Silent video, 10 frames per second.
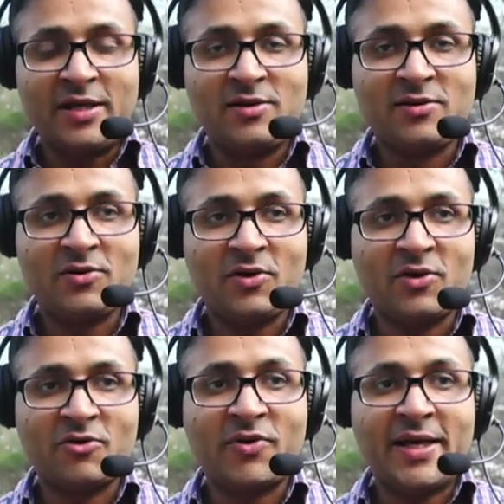or we
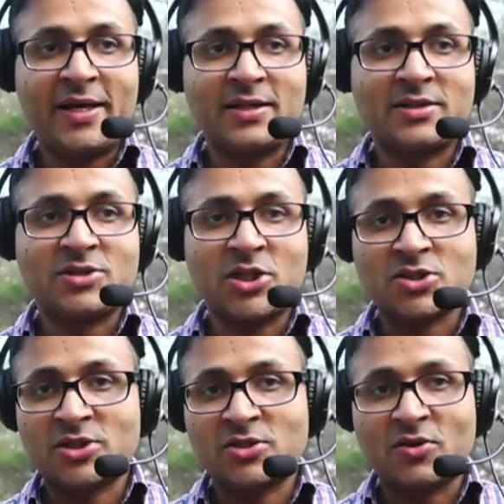can just
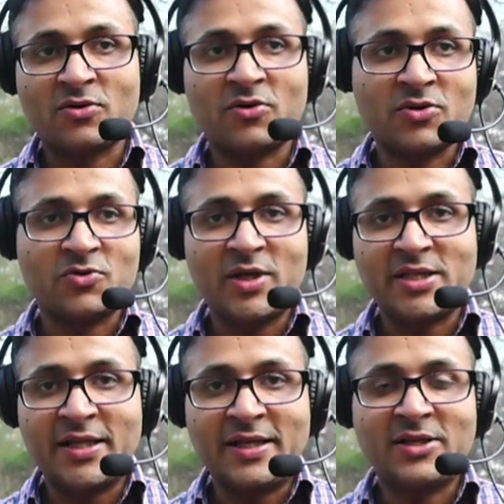sit on or do
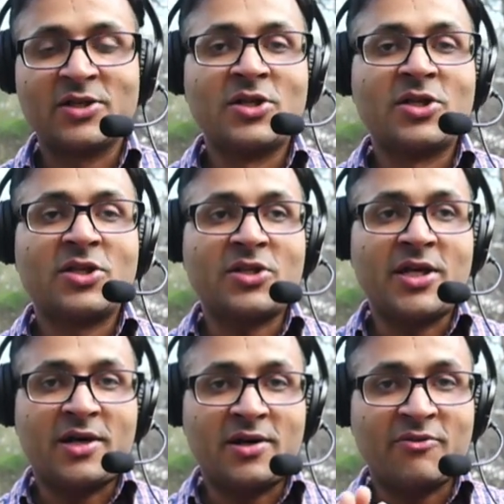anything. They are
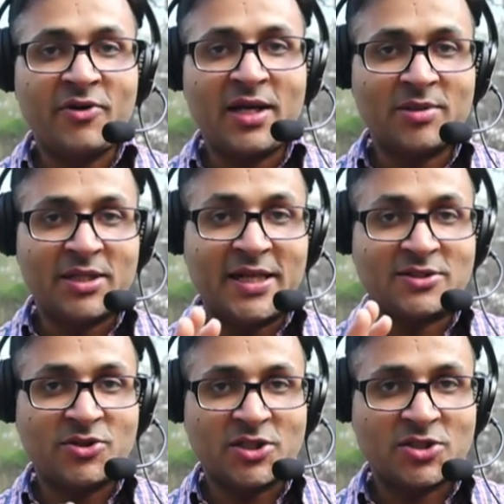available, they
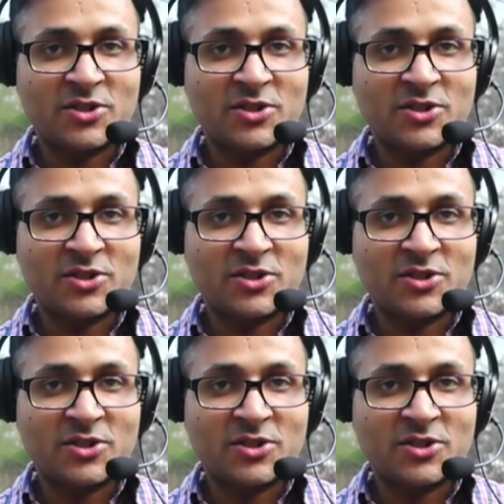exist.